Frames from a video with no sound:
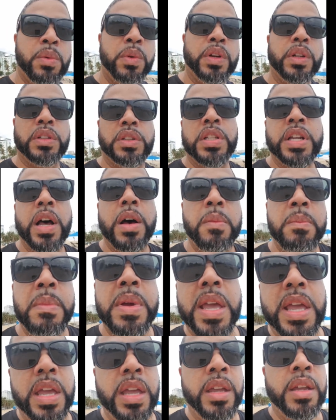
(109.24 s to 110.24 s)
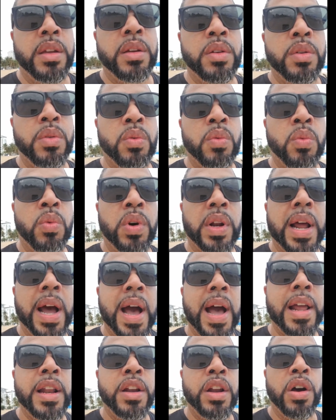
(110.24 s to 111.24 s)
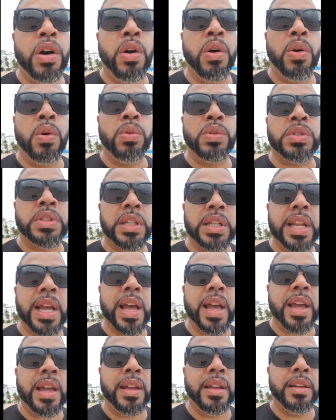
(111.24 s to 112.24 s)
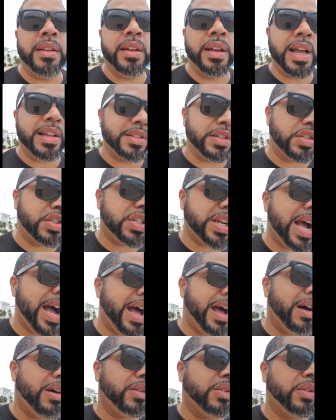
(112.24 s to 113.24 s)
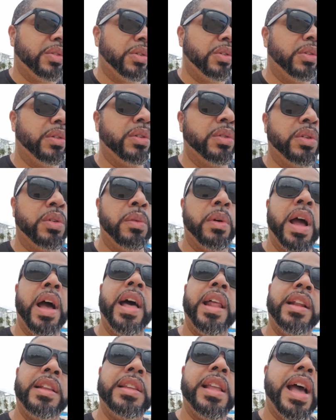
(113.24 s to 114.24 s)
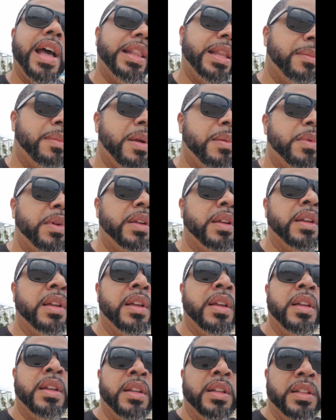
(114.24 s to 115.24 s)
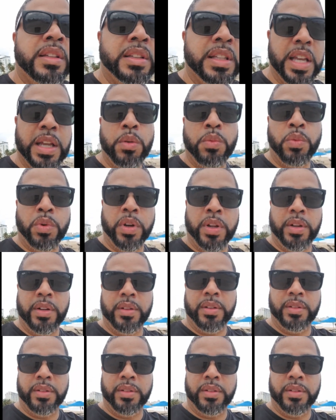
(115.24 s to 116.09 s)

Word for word: were to tell me what I know today as a child, or, or I had a dad that maybe did what,